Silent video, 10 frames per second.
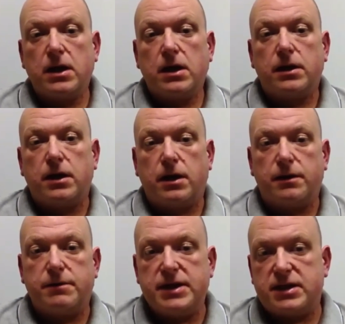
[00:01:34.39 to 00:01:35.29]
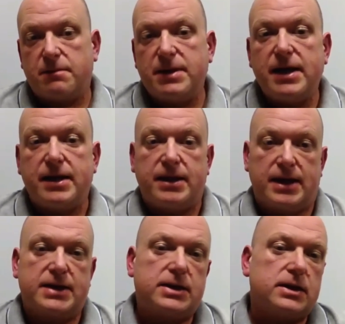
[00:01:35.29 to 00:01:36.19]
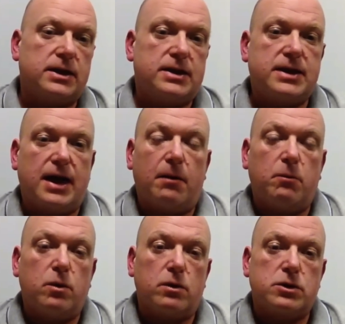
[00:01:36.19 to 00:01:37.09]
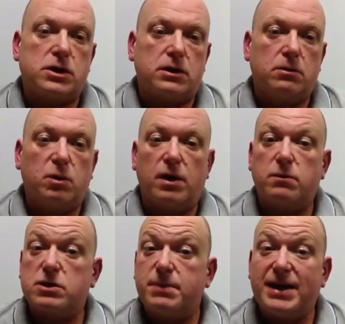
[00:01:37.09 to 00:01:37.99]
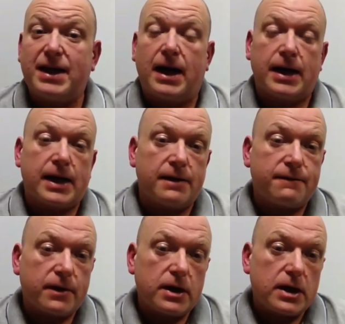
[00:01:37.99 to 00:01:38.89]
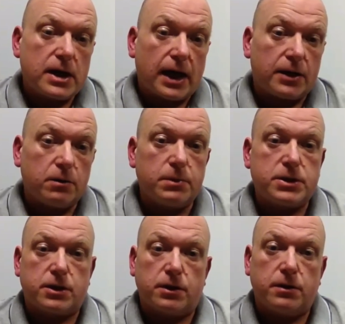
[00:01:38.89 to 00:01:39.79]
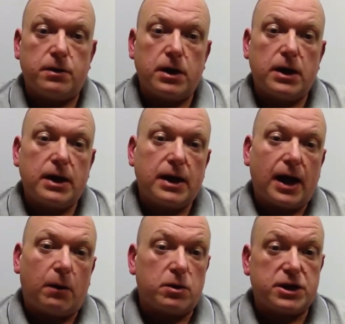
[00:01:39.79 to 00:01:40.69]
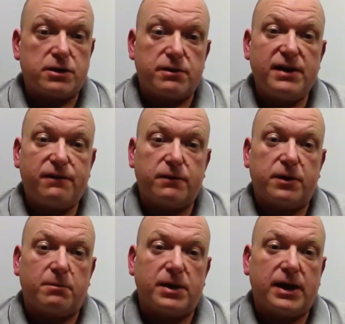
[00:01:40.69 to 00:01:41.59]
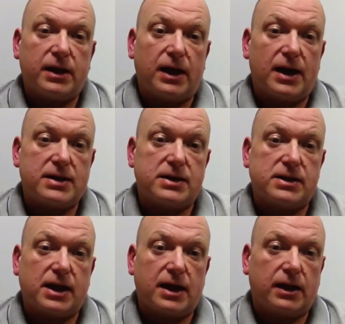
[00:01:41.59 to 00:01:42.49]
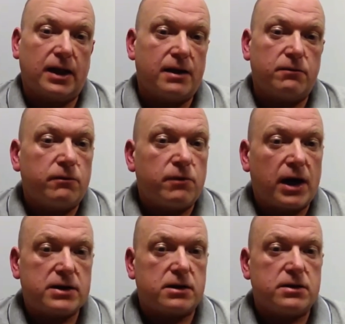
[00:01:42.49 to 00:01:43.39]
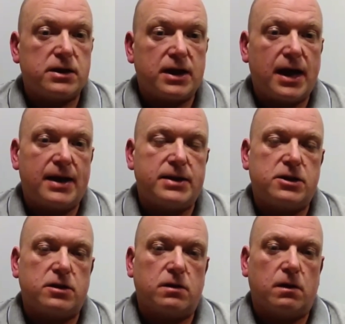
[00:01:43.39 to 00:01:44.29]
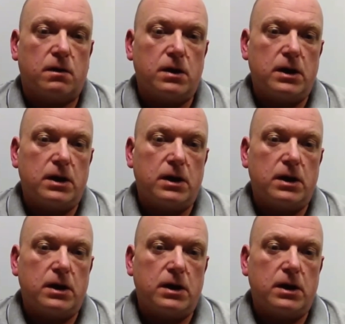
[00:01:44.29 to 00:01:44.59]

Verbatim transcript: Now, the reason I made this at the time was, number one, I was a bit naive, and number two, I wanted a refund on my licence. I hadn't let it run right out to the end, so